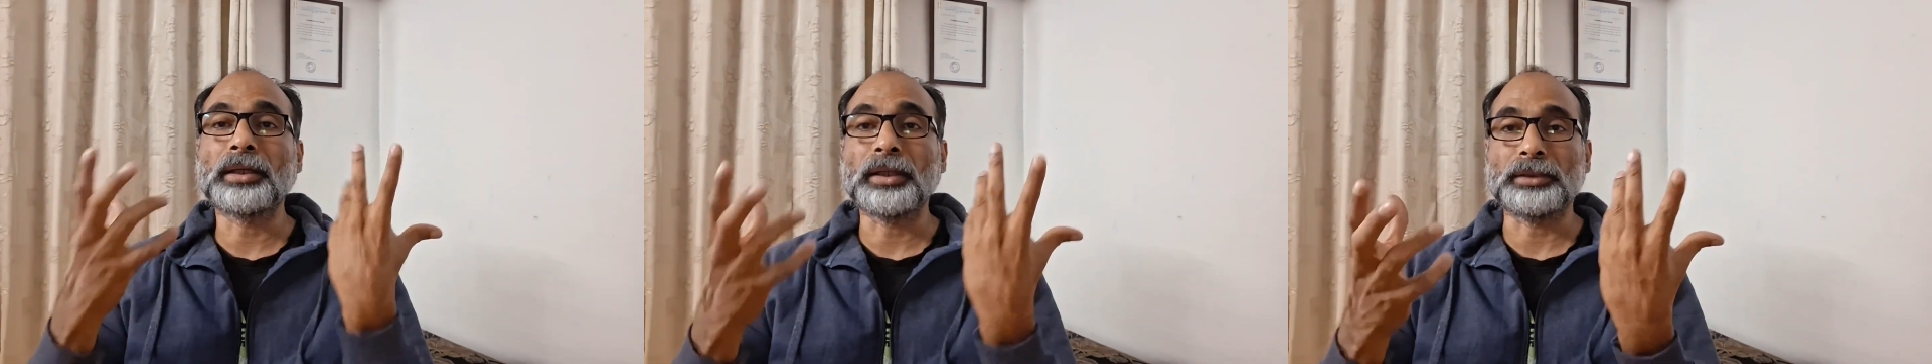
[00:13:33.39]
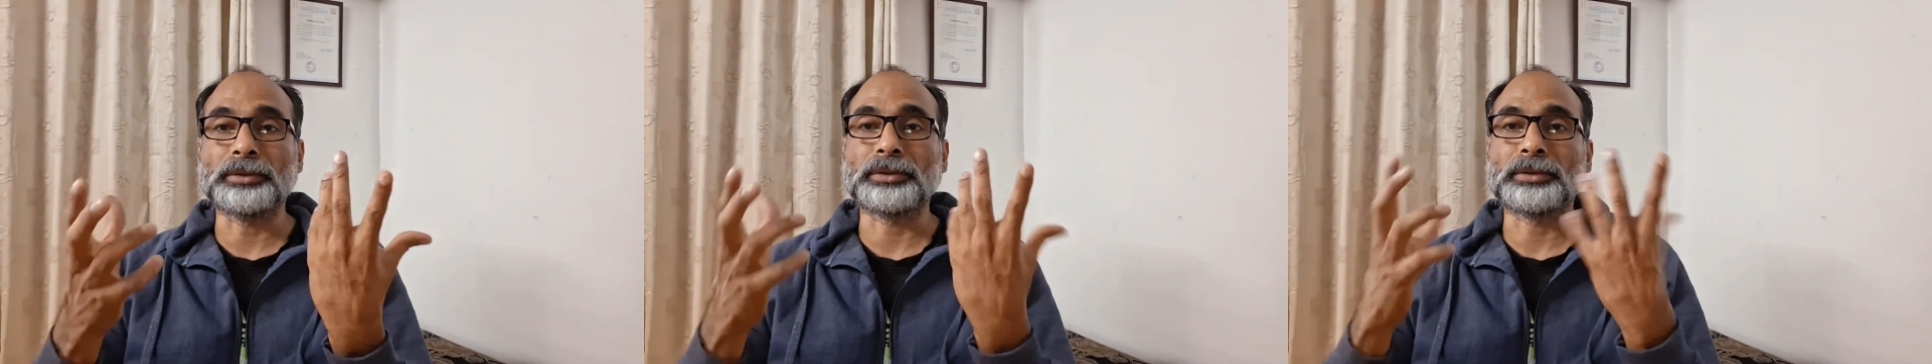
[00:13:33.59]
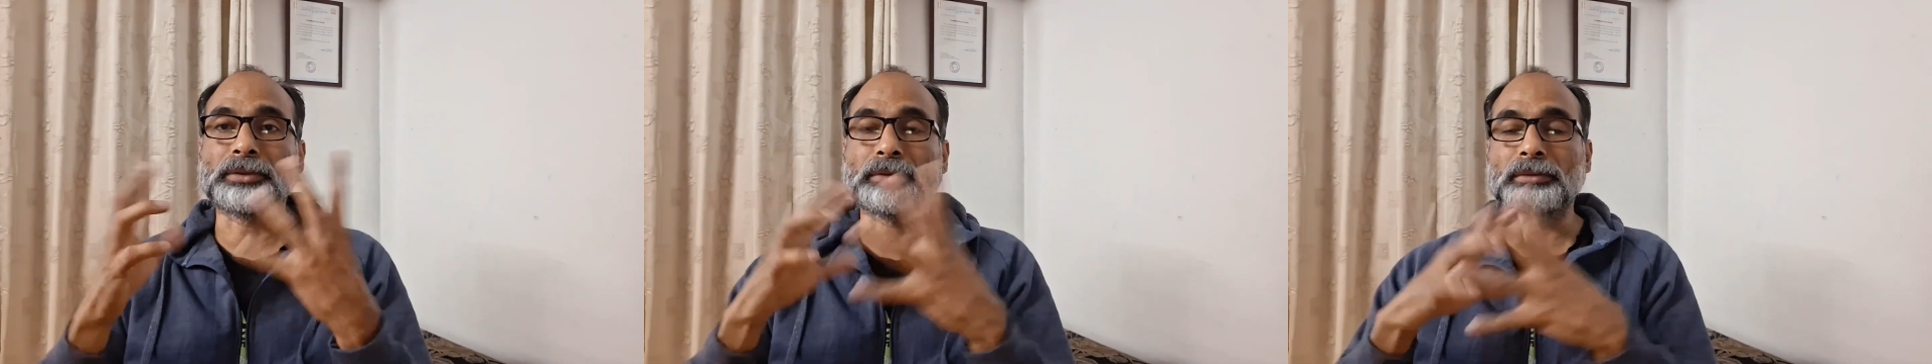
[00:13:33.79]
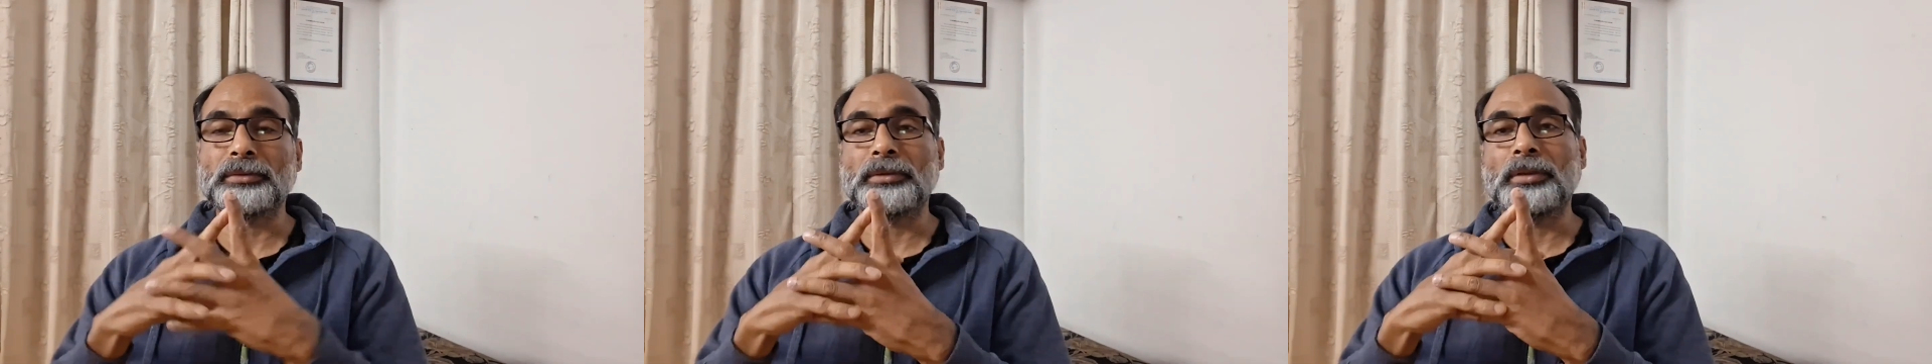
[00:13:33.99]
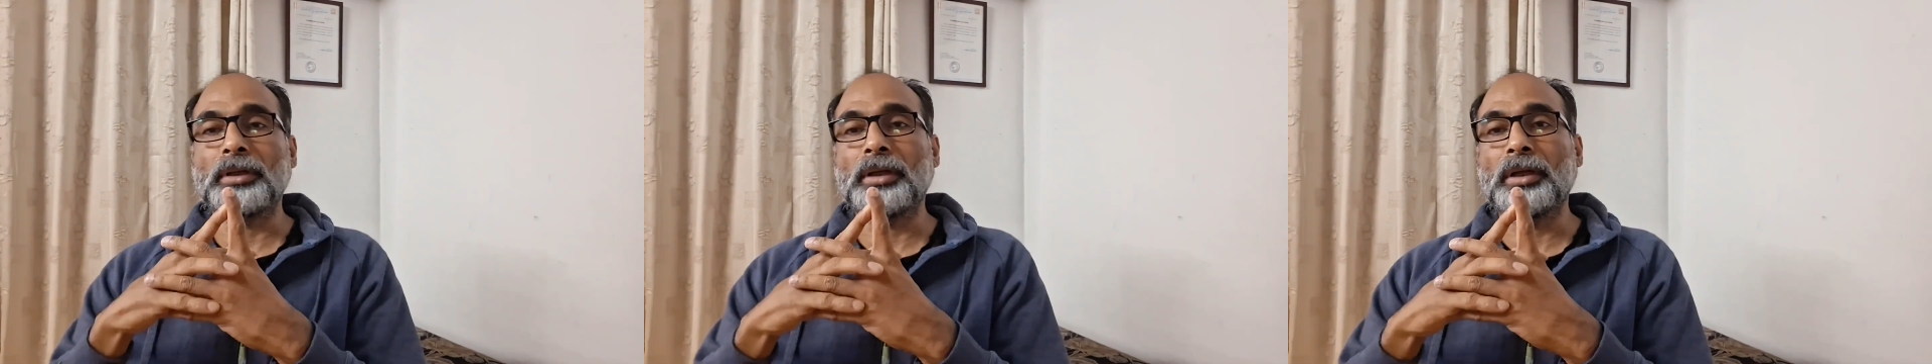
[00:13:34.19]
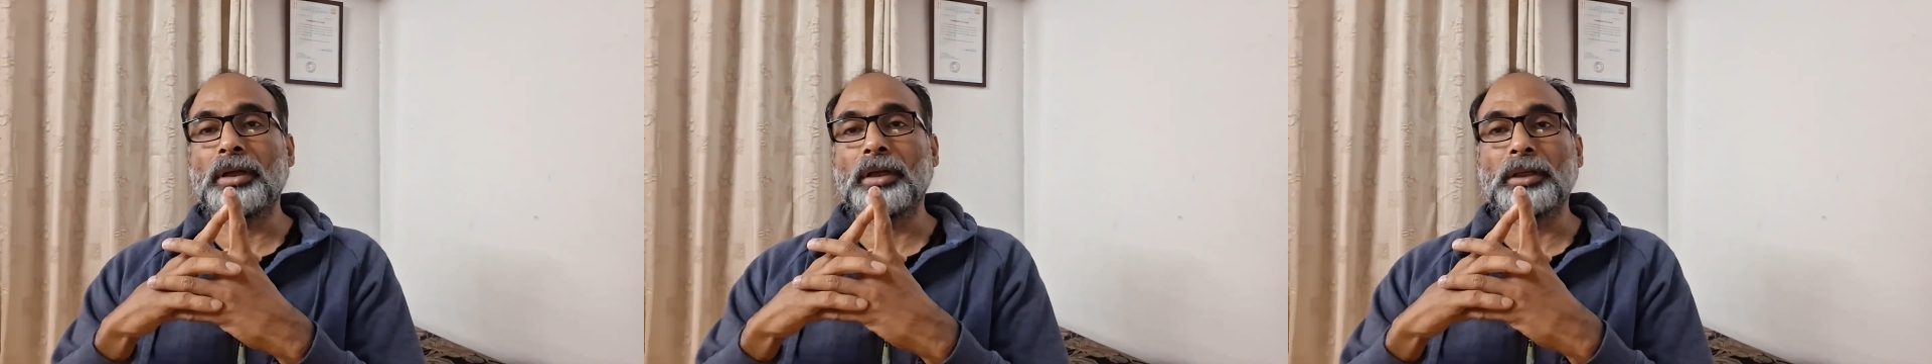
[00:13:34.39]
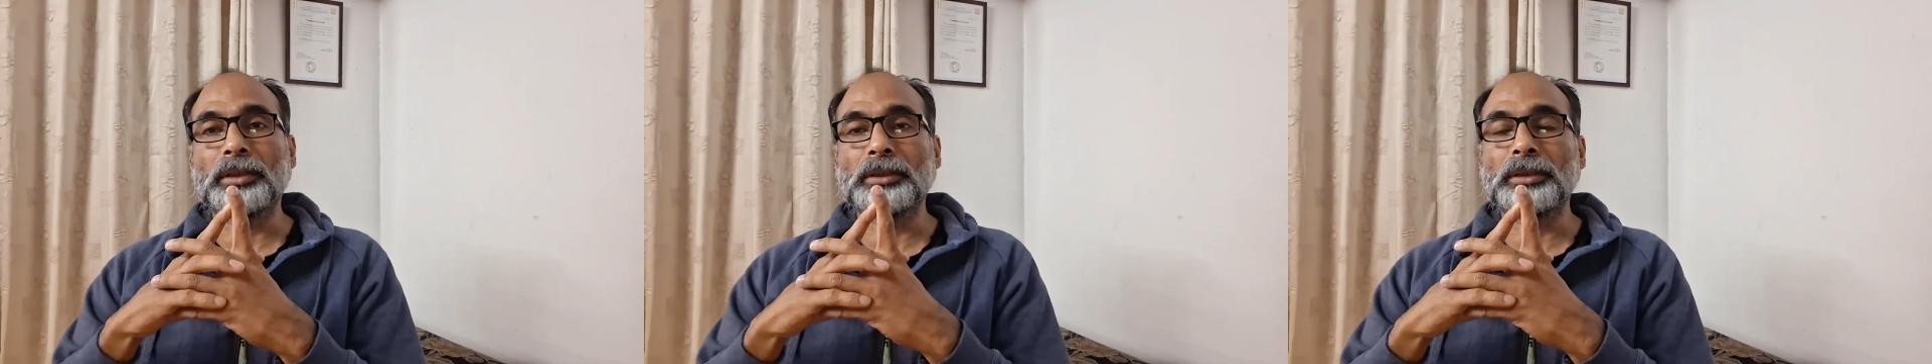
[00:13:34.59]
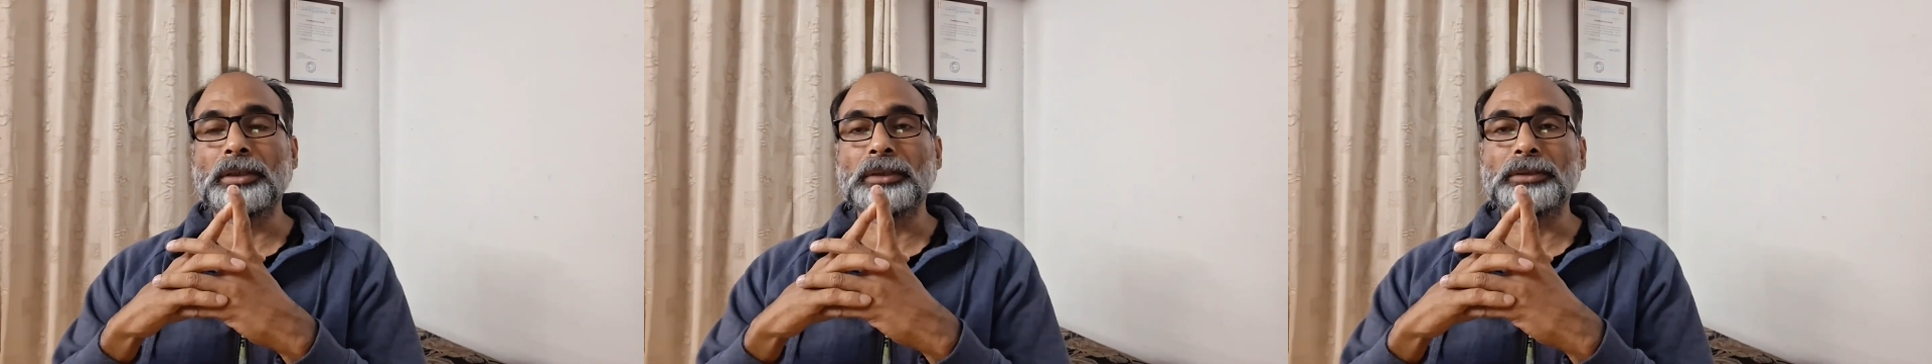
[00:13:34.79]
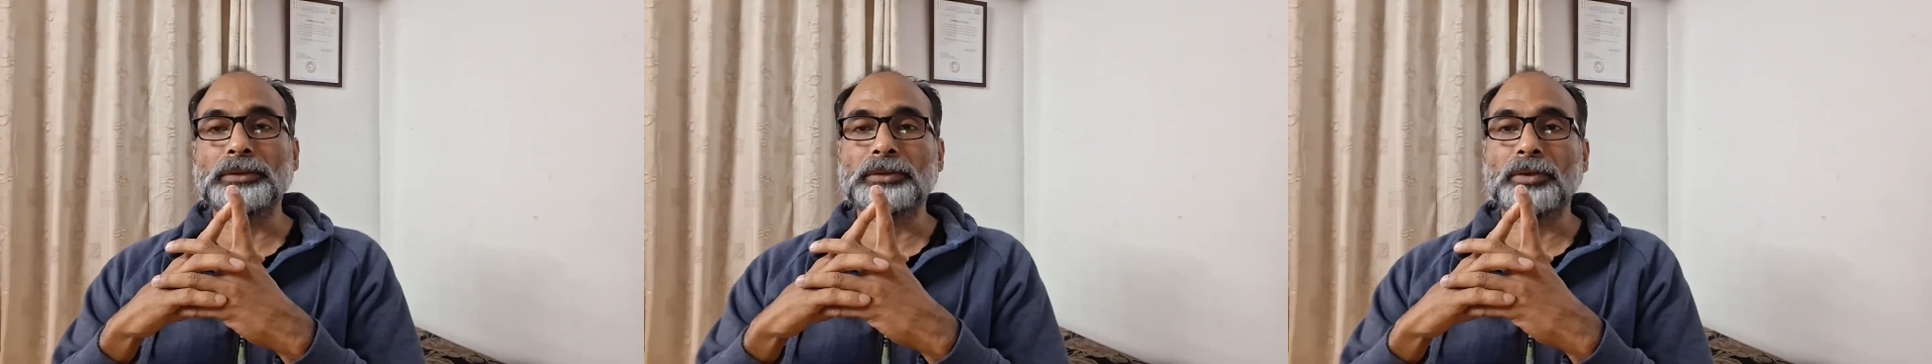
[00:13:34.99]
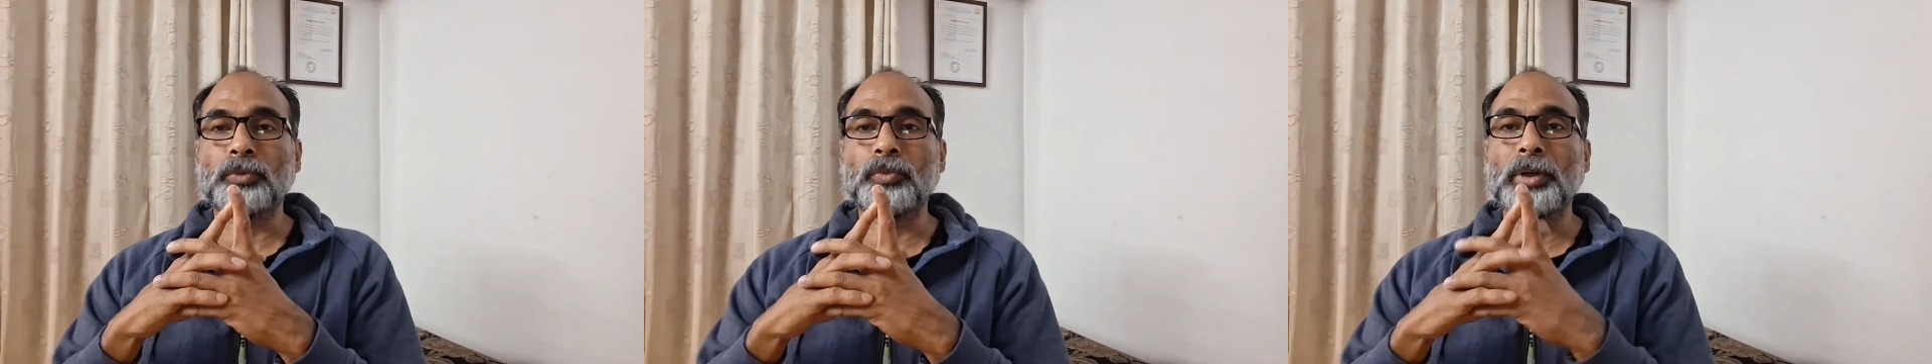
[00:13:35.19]
test
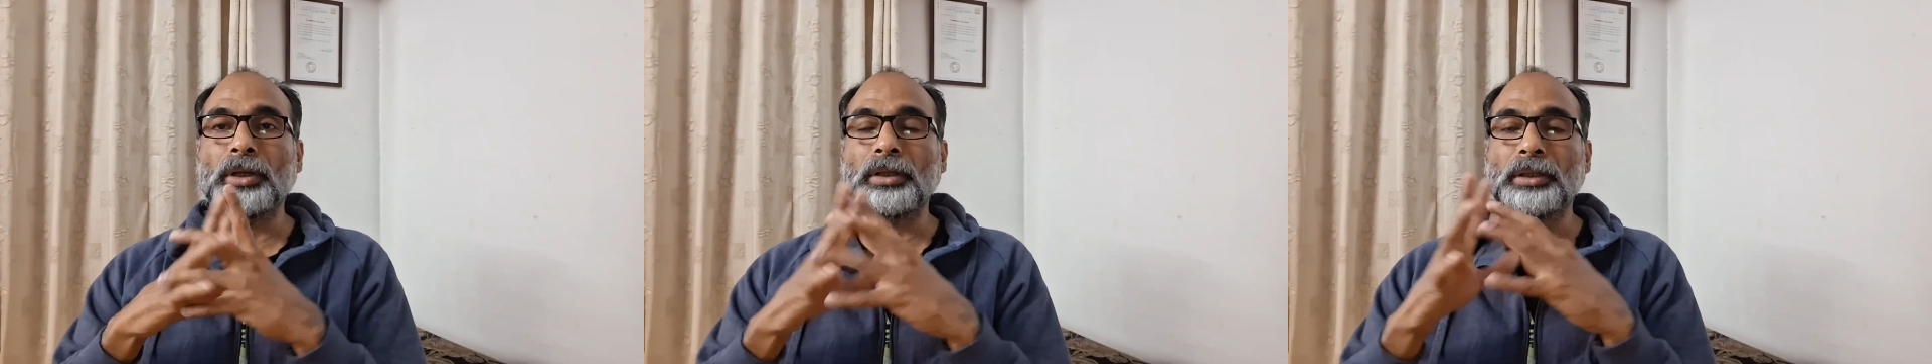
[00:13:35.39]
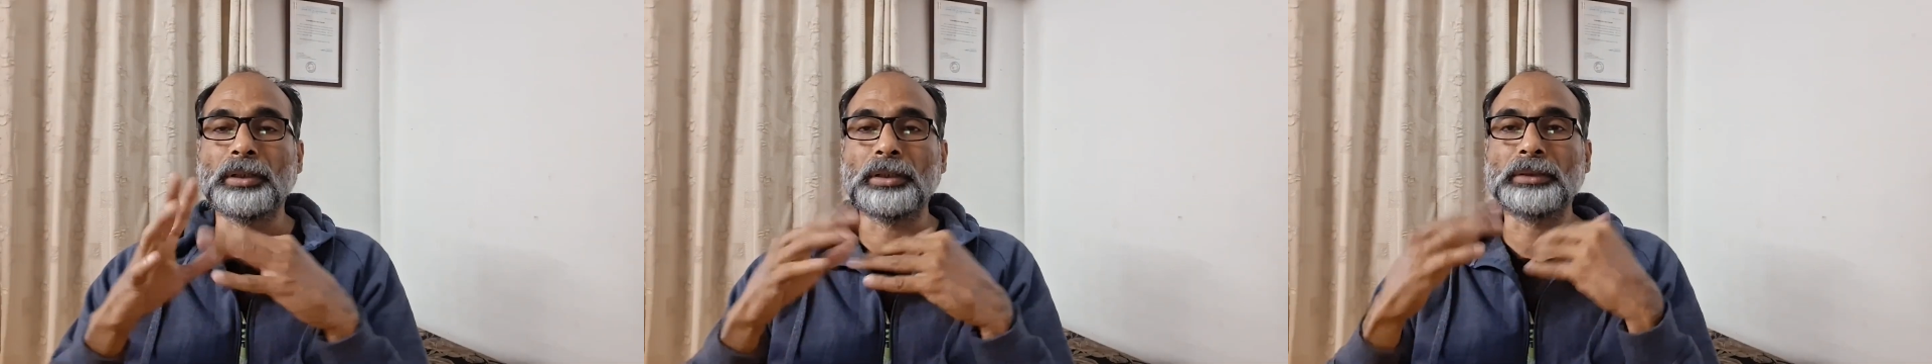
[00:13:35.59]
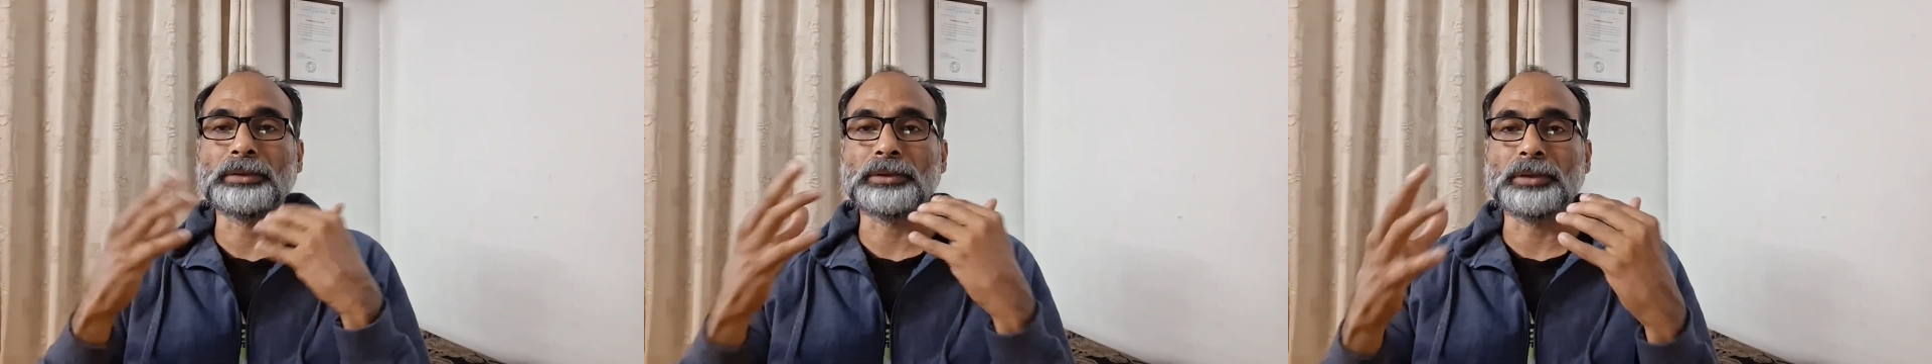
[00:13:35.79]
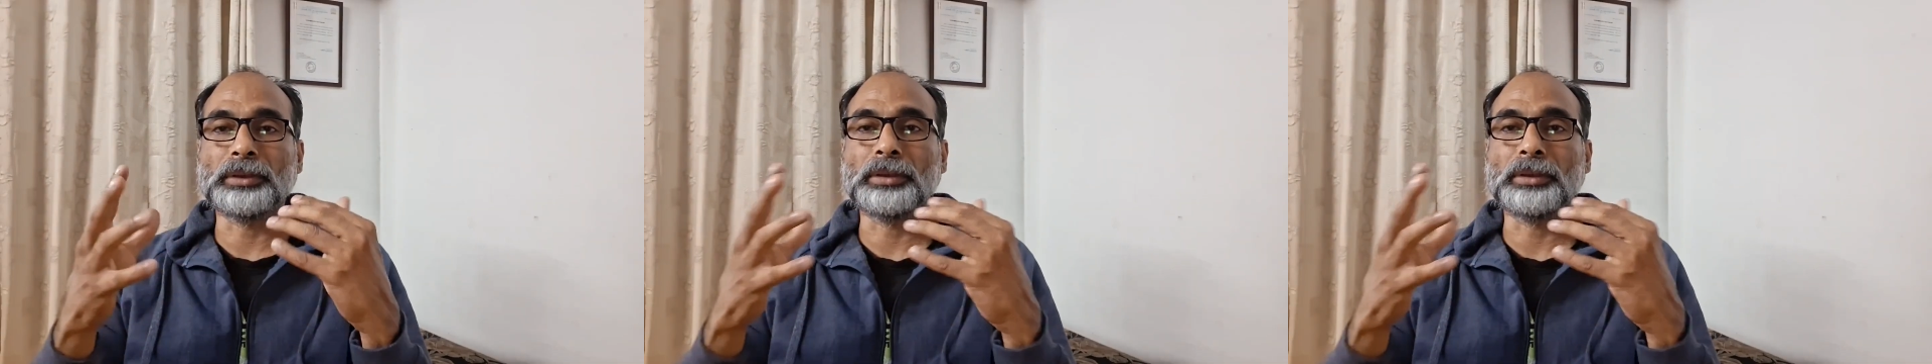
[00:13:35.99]
this. What is